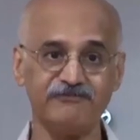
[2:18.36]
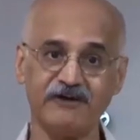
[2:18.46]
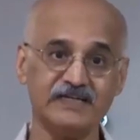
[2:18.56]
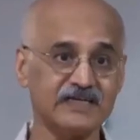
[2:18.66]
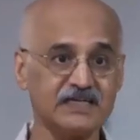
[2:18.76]
a
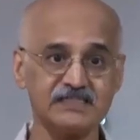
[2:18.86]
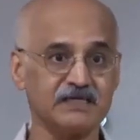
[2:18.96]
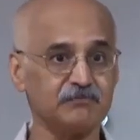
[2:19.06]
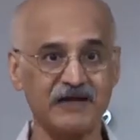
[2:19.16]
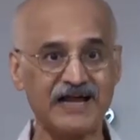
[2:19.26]

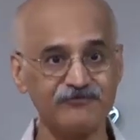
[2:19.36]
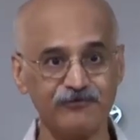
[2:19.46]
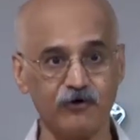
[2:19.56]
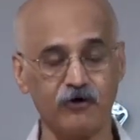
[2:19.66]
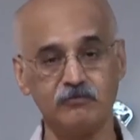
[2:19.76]
fantastic
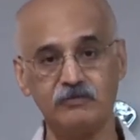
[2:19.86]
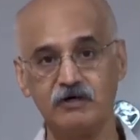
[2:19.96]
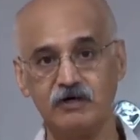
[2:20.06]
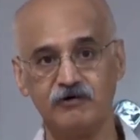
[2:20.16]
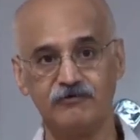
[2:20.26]
platform
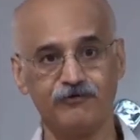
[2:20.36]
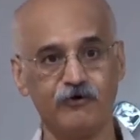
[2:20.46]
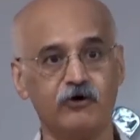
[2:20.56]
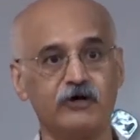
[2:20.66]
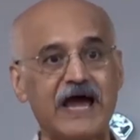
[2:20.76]

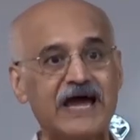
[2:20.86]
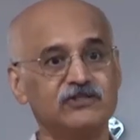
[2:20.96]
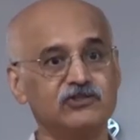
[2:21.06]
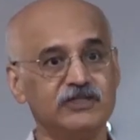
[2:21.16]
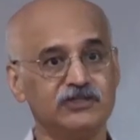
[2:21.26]
for
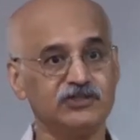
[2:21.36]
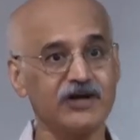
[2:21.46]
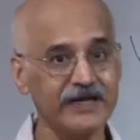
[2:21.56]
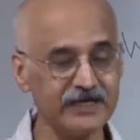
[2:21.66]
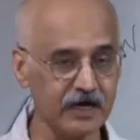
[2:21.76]
actually
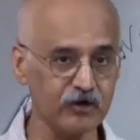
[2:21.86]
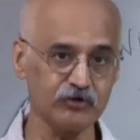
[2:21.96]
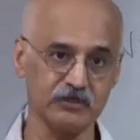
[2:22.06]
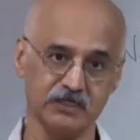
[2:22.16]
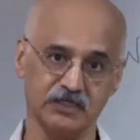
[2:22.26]
trying
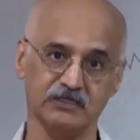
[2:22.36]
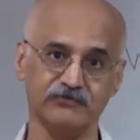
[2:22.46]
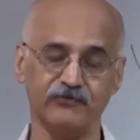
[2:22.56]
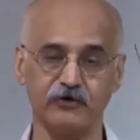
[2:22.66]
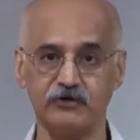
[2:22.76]
out things,
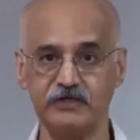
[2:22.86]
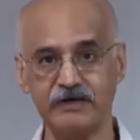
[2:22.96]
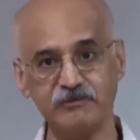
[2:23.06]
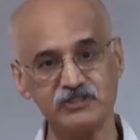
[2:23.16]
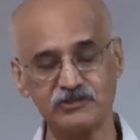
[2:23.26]
for
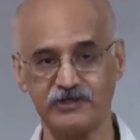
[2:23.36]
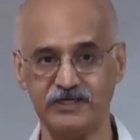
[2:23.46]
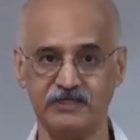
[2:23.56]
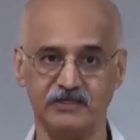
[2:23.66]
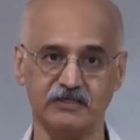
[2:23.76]

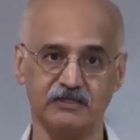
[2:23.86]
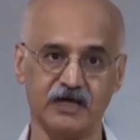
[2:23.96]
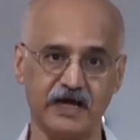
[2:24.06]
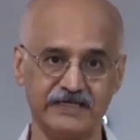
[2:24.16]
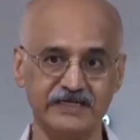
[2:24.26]
demonstrating
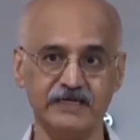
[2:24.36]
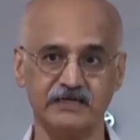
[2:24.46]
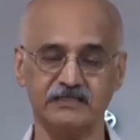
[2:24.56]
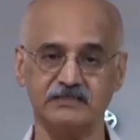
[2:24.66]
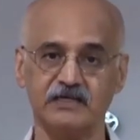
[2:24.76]

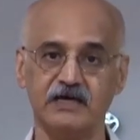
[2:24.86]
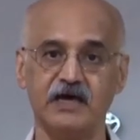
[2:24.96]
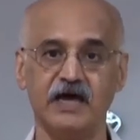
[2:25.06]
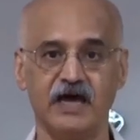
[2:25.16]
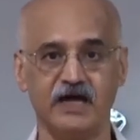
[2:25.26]
ideas,
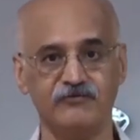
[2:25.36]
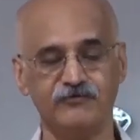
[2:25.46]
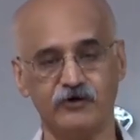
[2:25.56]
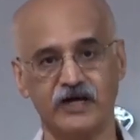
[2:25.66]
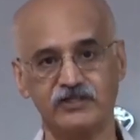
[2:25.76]
and
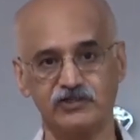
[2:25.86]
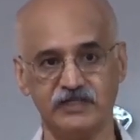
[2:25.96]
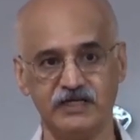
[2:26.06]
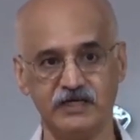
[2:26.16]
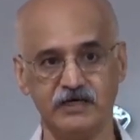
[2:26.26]
for
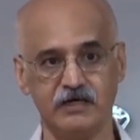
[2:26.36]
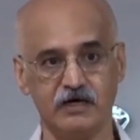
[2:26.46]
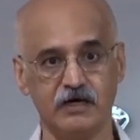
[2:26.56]
actually